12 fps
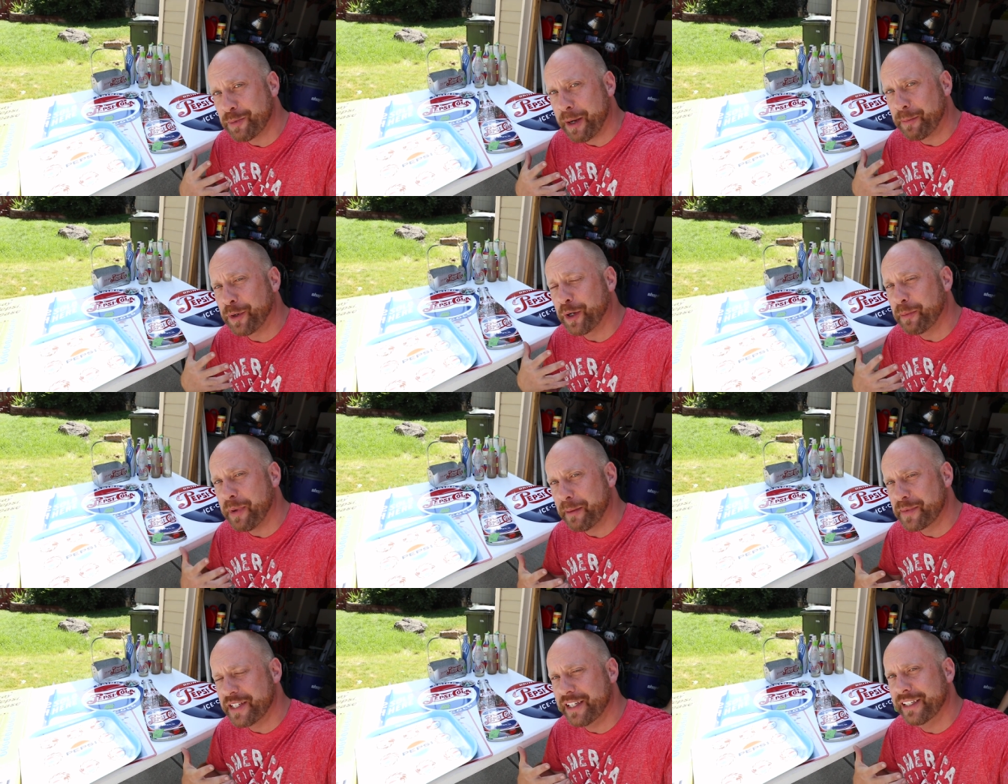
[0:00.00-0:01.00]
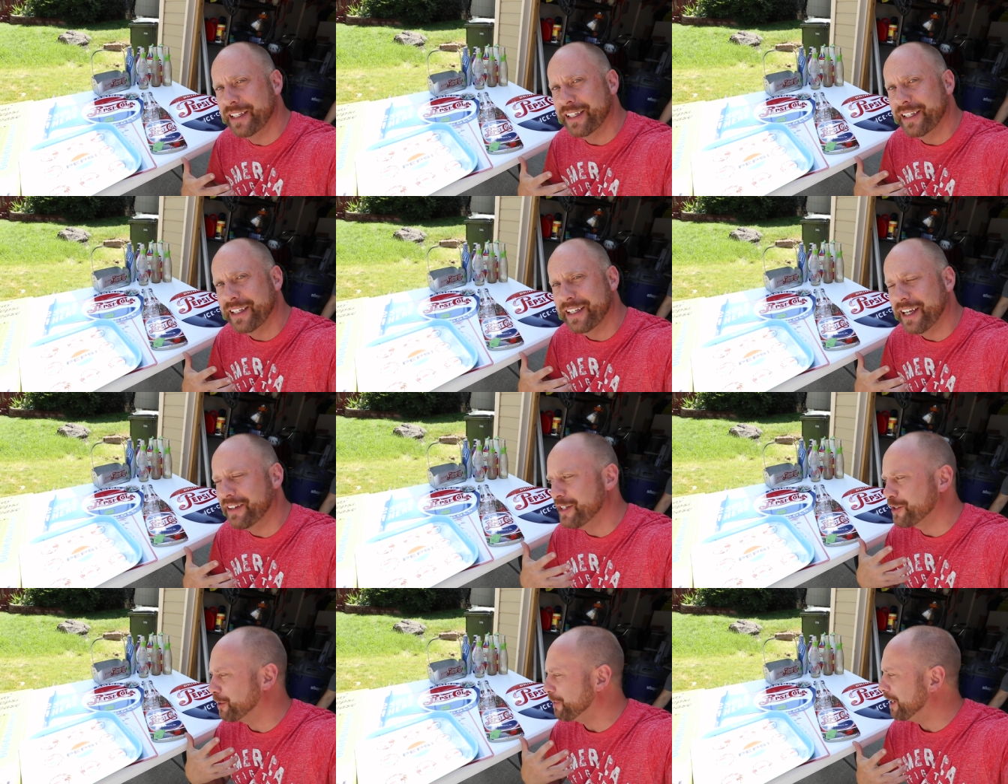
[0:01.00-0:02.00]
Pepper or Pepsi, and
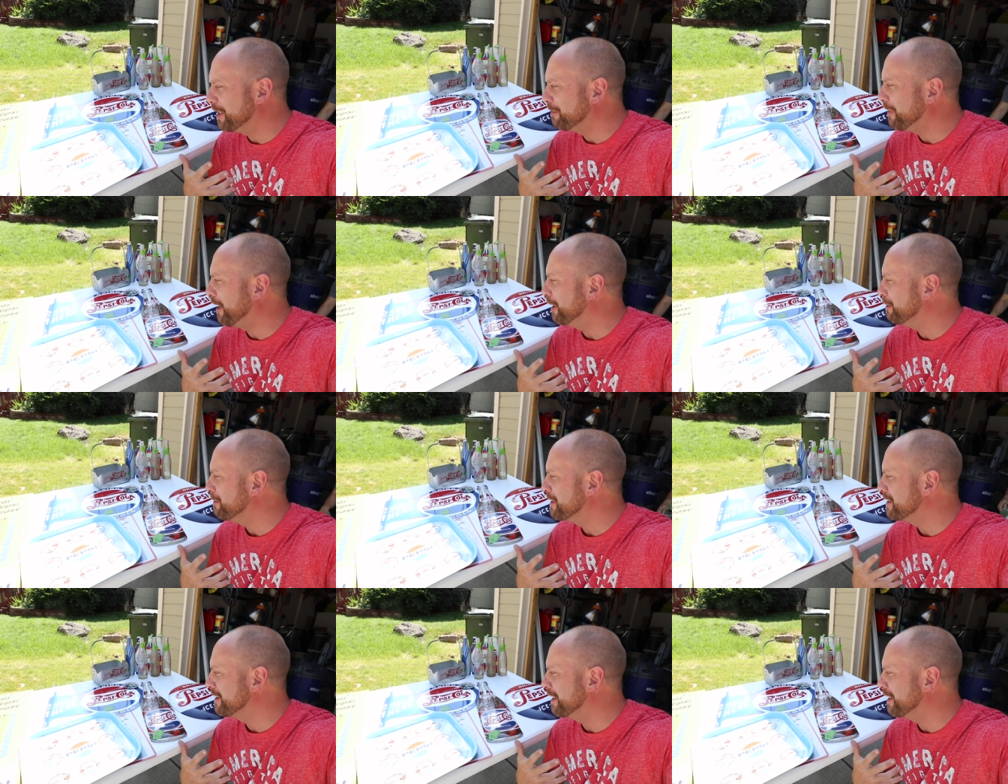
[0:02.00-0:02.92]
these are random items